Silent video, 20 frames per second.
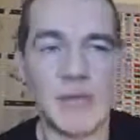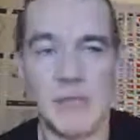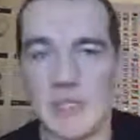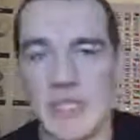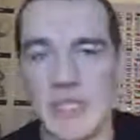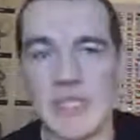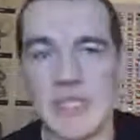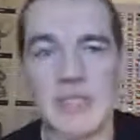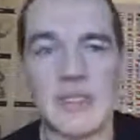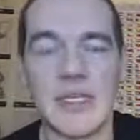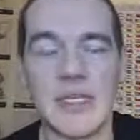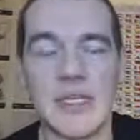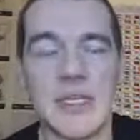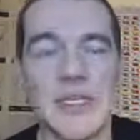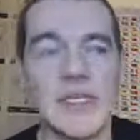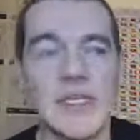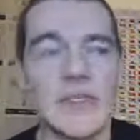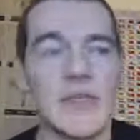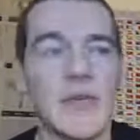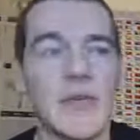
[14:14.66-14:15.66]

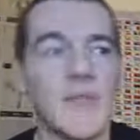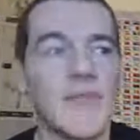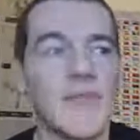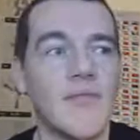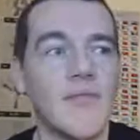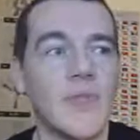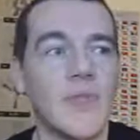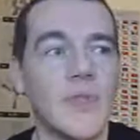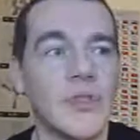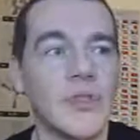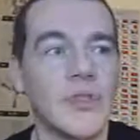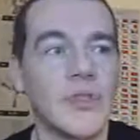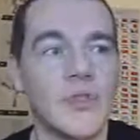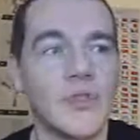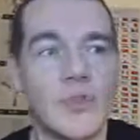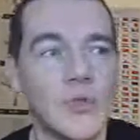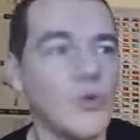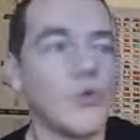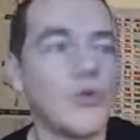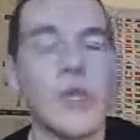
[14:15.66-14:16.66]
NPCs
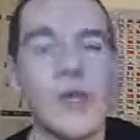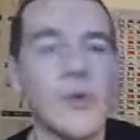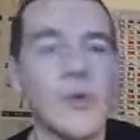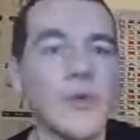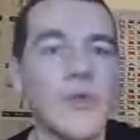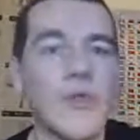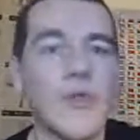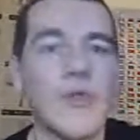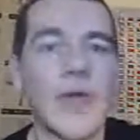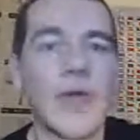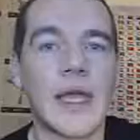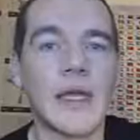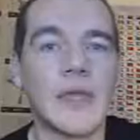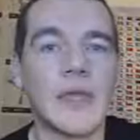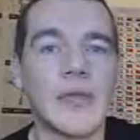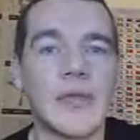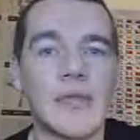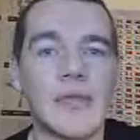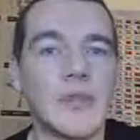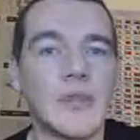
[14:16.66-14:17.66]
just doing their own thing.
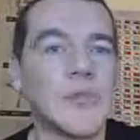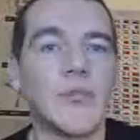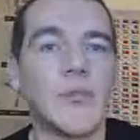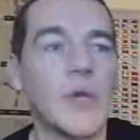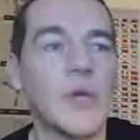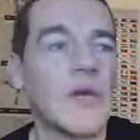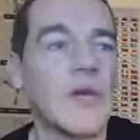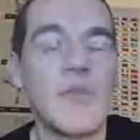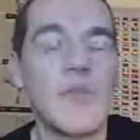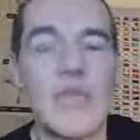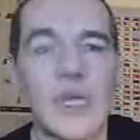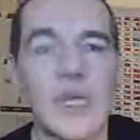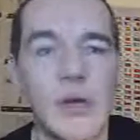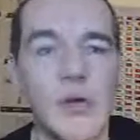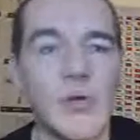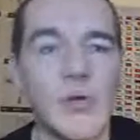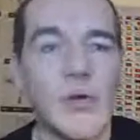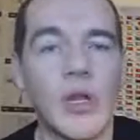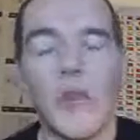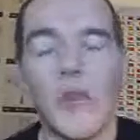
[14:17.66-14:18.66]
Wherever you
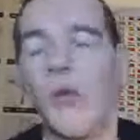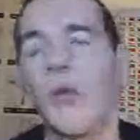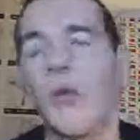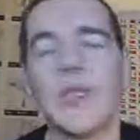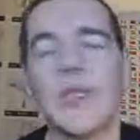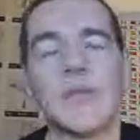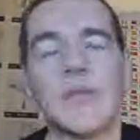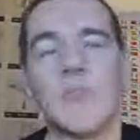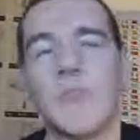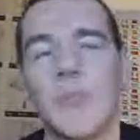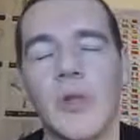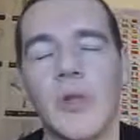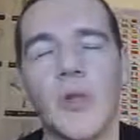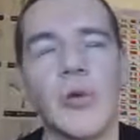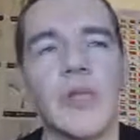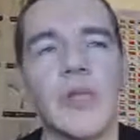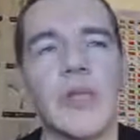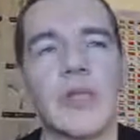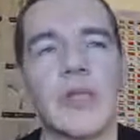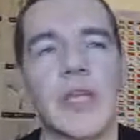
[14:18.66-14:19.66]
go, a lot of these a
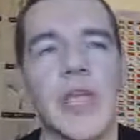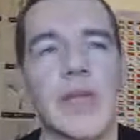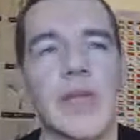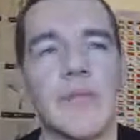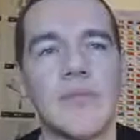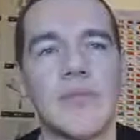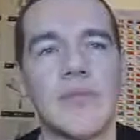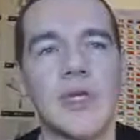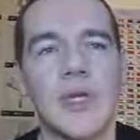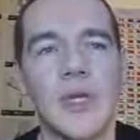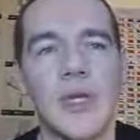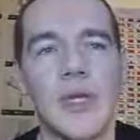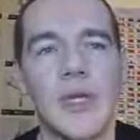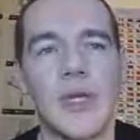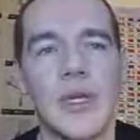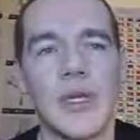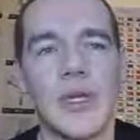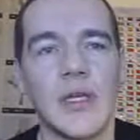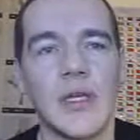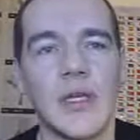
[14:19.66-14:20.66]
lot of these games
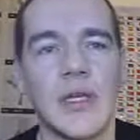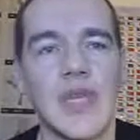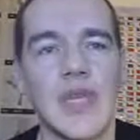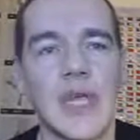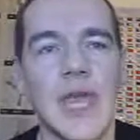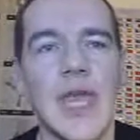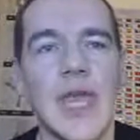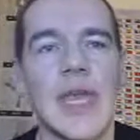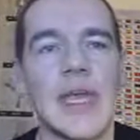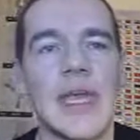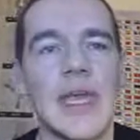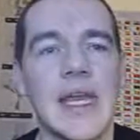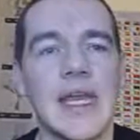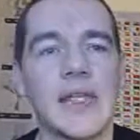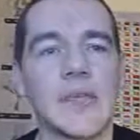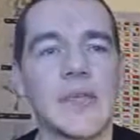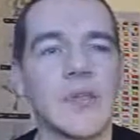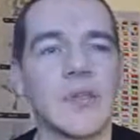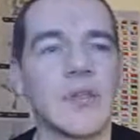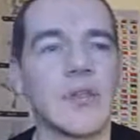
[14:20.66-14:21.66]
you get
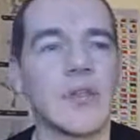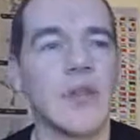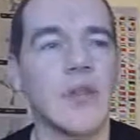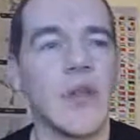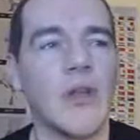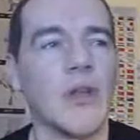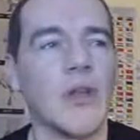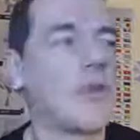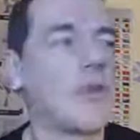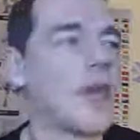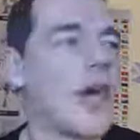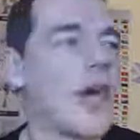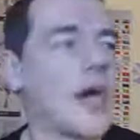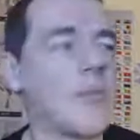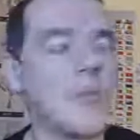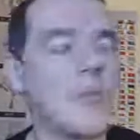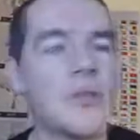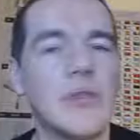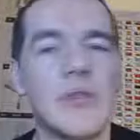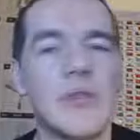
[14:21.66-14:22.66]
areas where just nothing
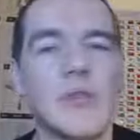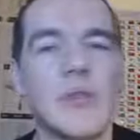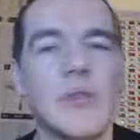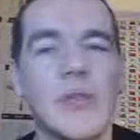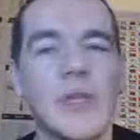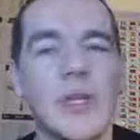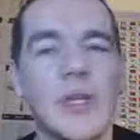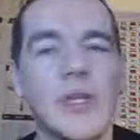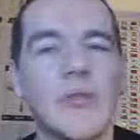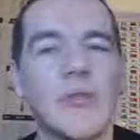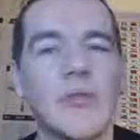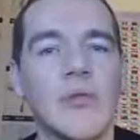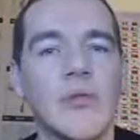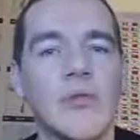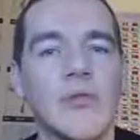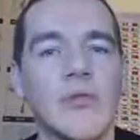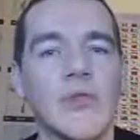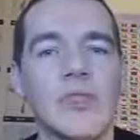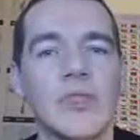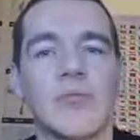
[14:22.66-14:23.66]
happens, you
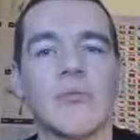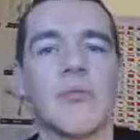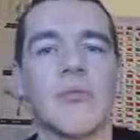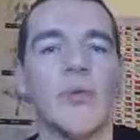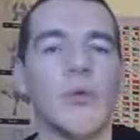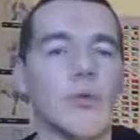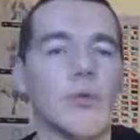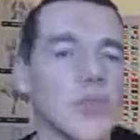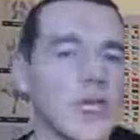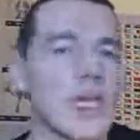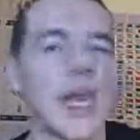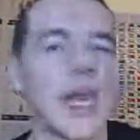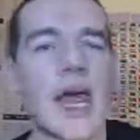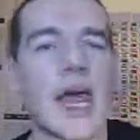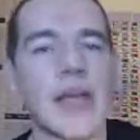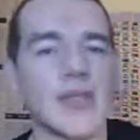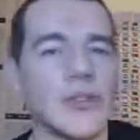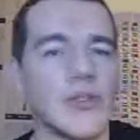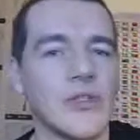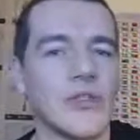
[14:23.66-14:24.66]
know, it's just loads of
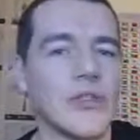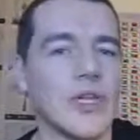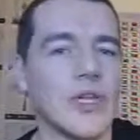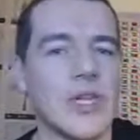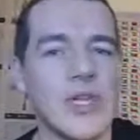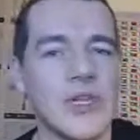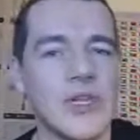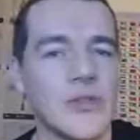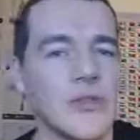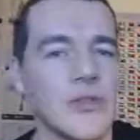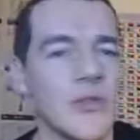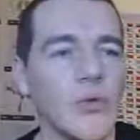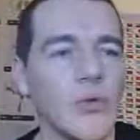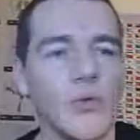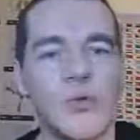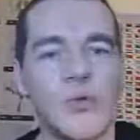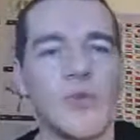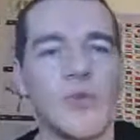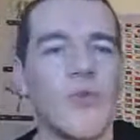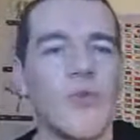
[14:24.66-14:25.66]
grass and trees
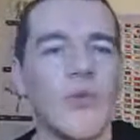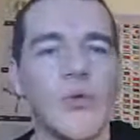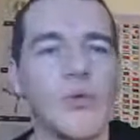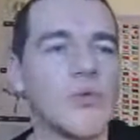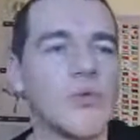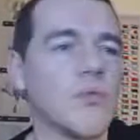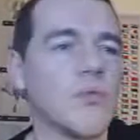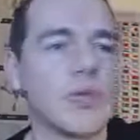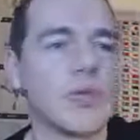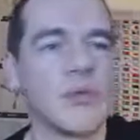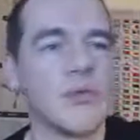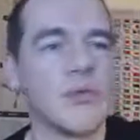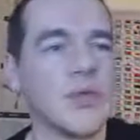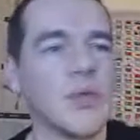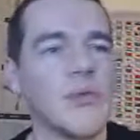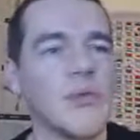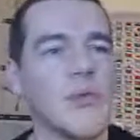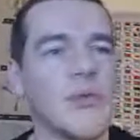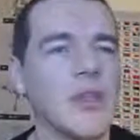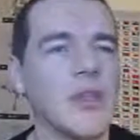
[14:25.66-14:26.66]
and loads of roads, with,
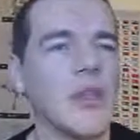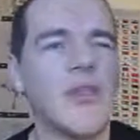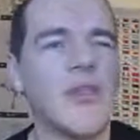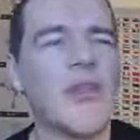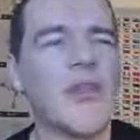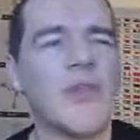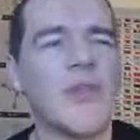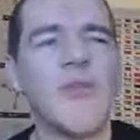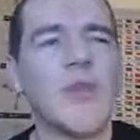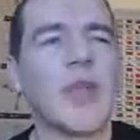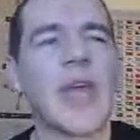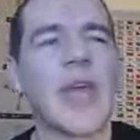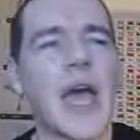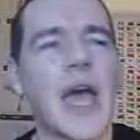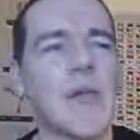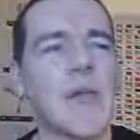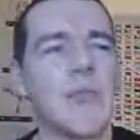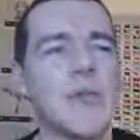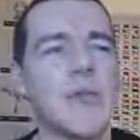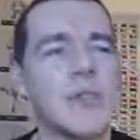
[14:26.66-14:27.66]
you know, nothing really
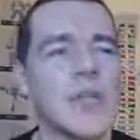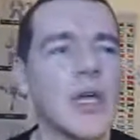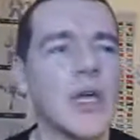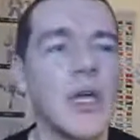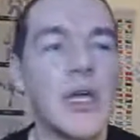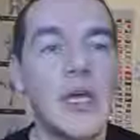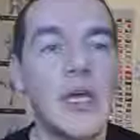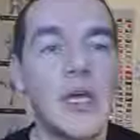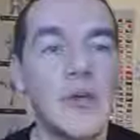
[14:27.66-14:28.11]
happens.